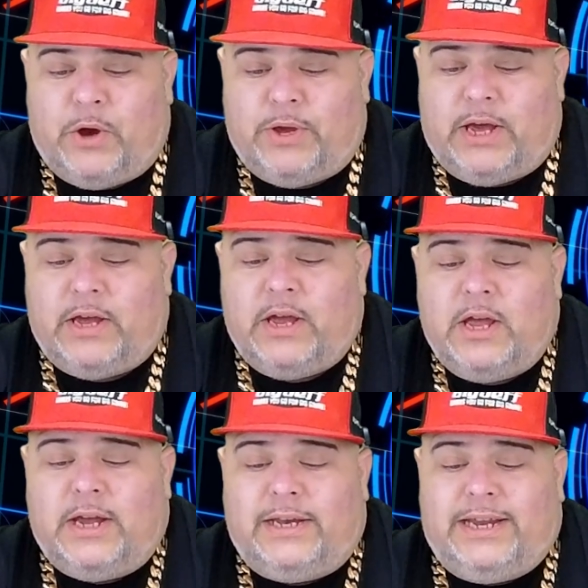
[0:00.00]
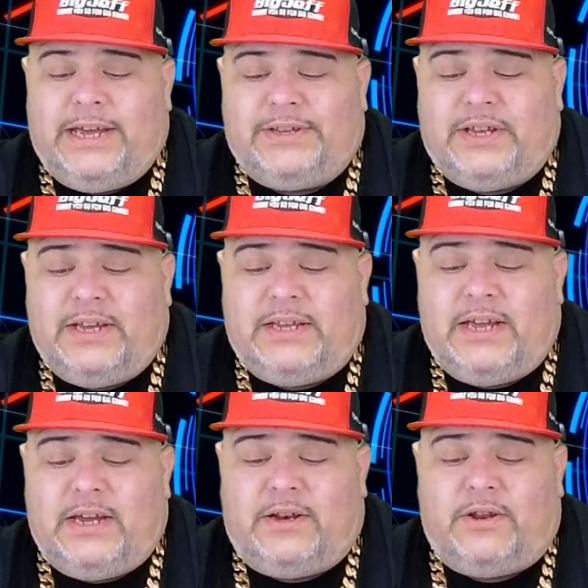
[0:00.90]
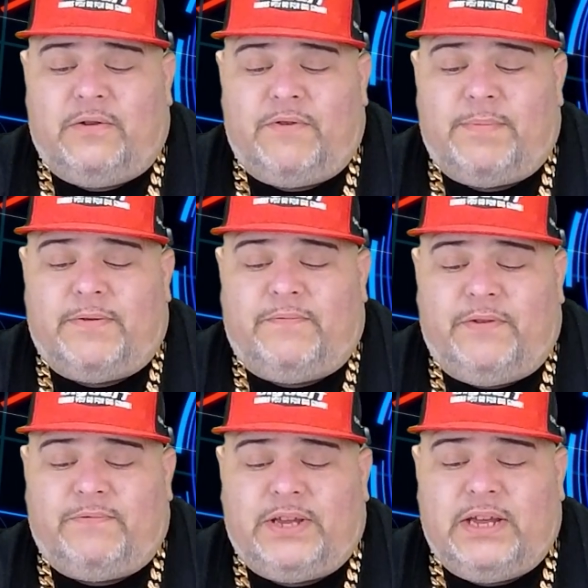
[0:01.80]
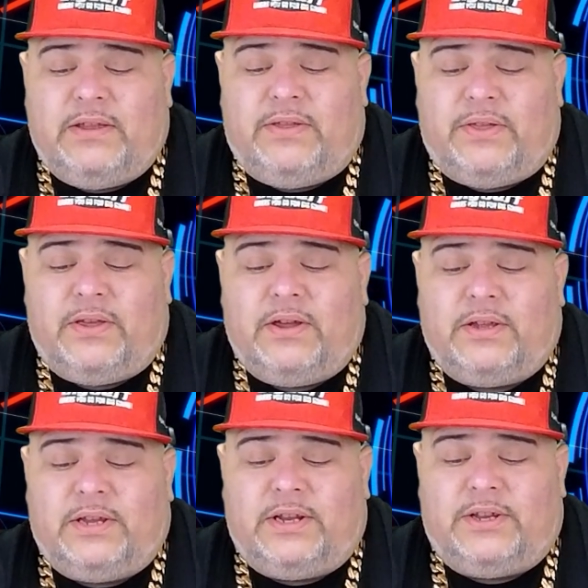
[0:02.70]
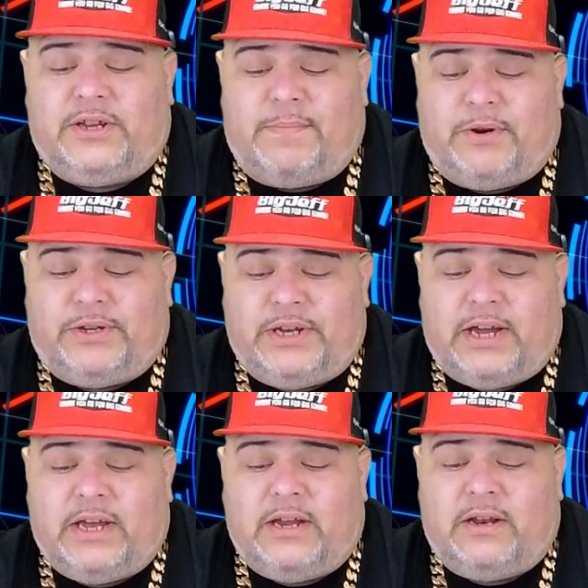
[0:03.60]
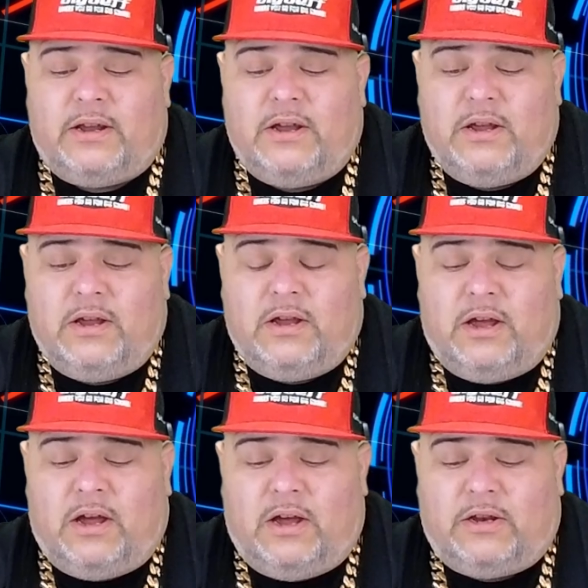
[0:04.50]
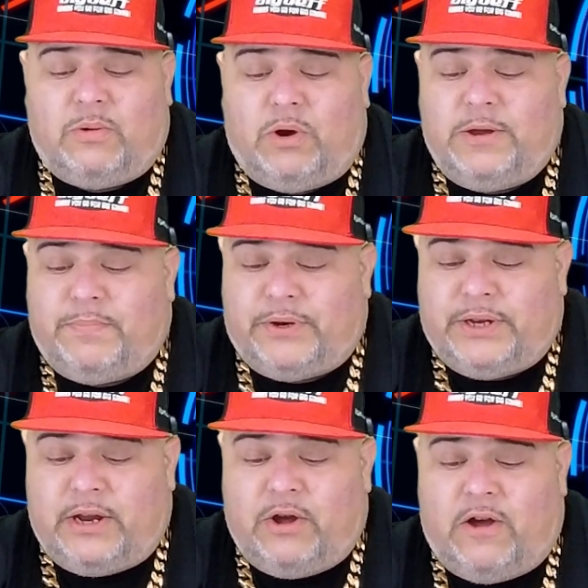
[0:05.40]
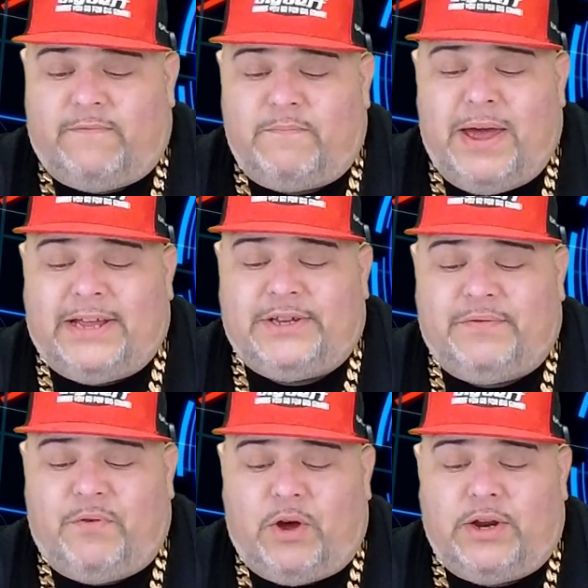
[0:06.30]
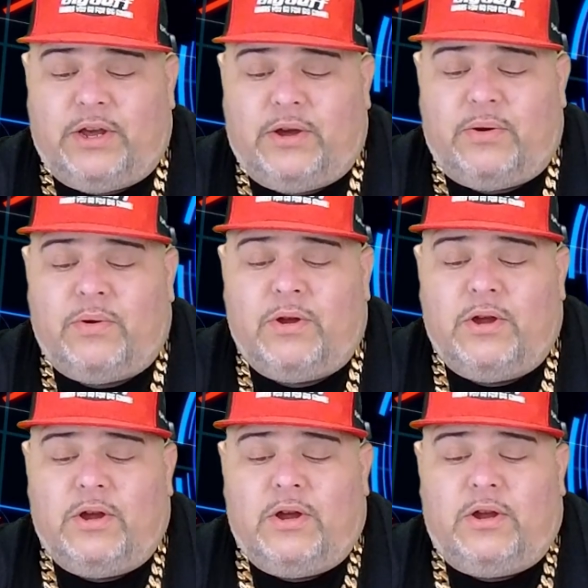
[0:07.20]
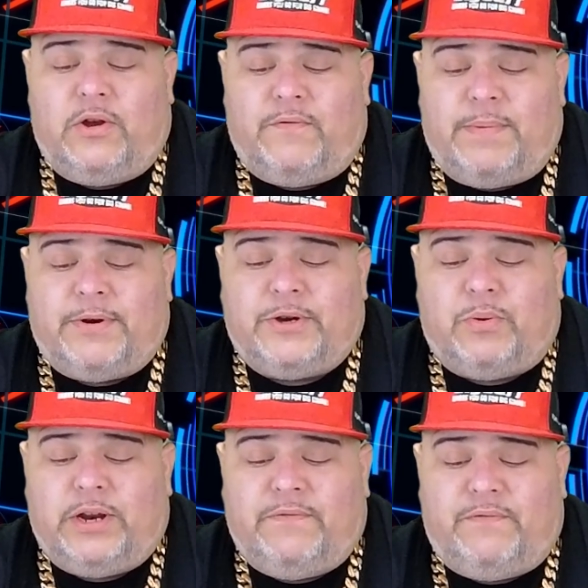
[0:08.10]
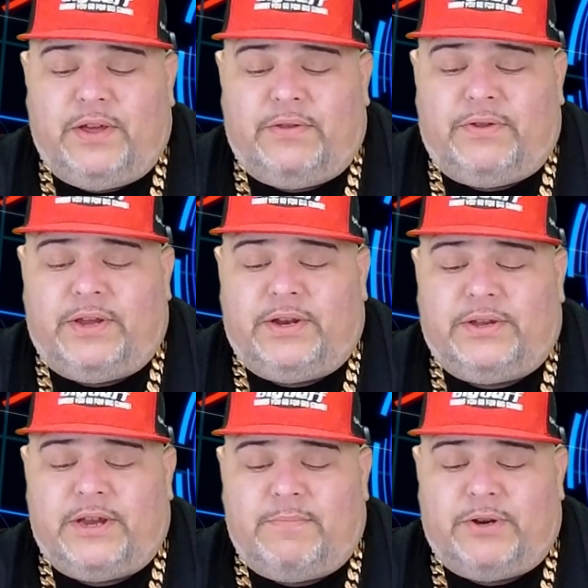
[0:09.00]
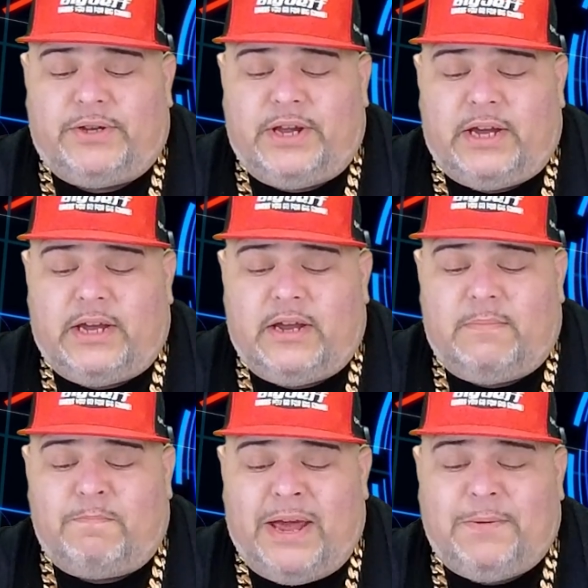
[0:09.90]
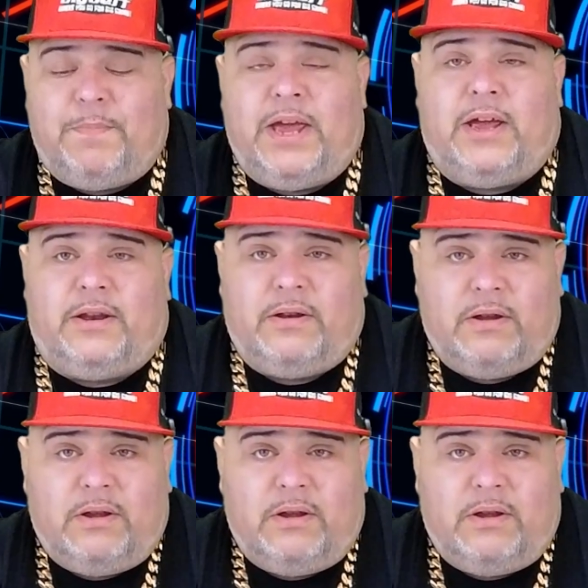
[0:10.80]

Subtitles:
Okay, DS18, November 15th to December 2nd, 20% off. Massive Audio, November 25th to December 2nd. MechMan,